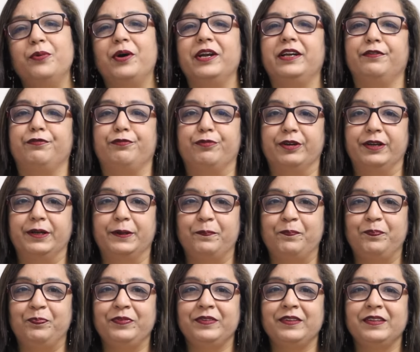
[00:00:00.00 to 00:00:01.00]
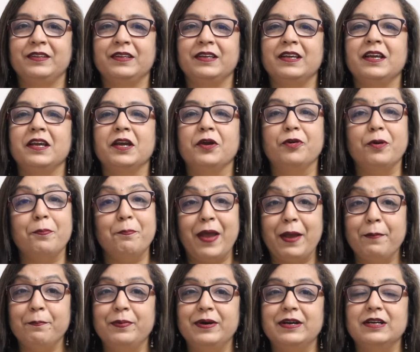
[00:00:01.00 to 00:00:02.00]
are different.
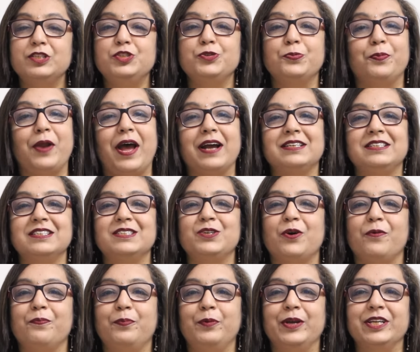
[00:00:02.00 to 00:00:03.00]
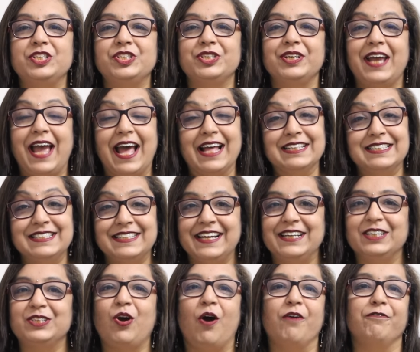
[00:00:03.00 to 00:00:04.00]
Remember to practice your pitch and
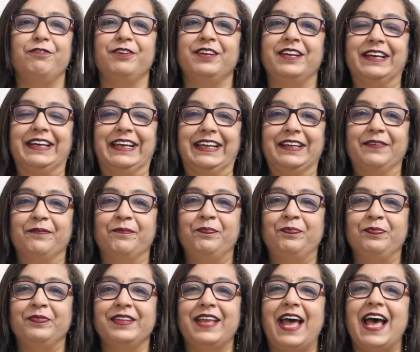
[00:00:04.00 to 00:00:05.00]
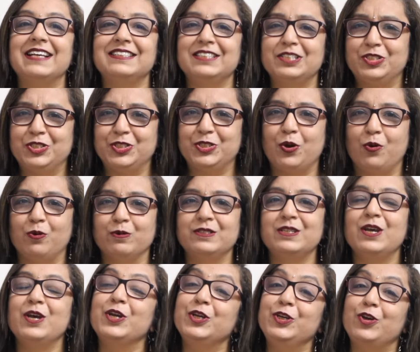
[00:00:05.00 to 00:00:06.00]
say it confidently, as it shows
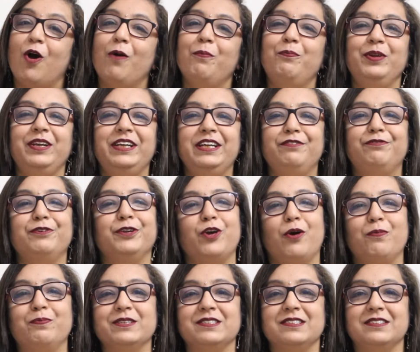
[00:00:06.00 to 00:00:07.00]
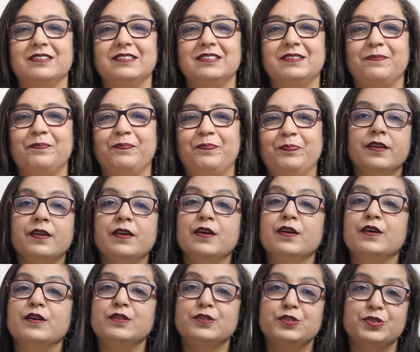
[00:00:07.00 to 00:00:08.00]
your belief in your business.
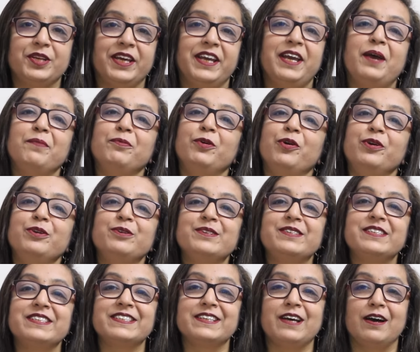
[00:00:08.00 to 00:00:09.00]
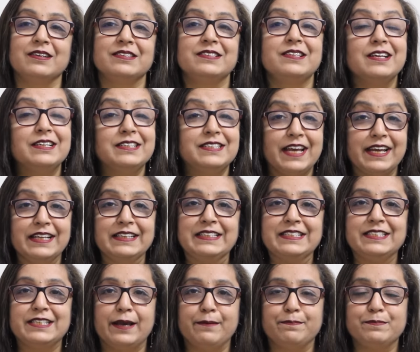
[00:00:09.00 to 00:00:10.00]
Today I'm going to discuss 10
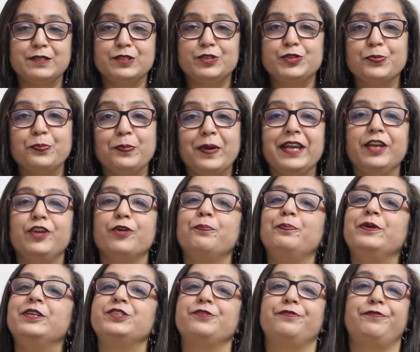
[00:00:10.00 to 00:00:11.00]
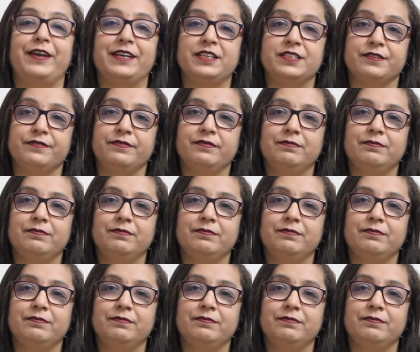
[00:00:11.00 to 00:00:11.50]
steps to make your pitch effective.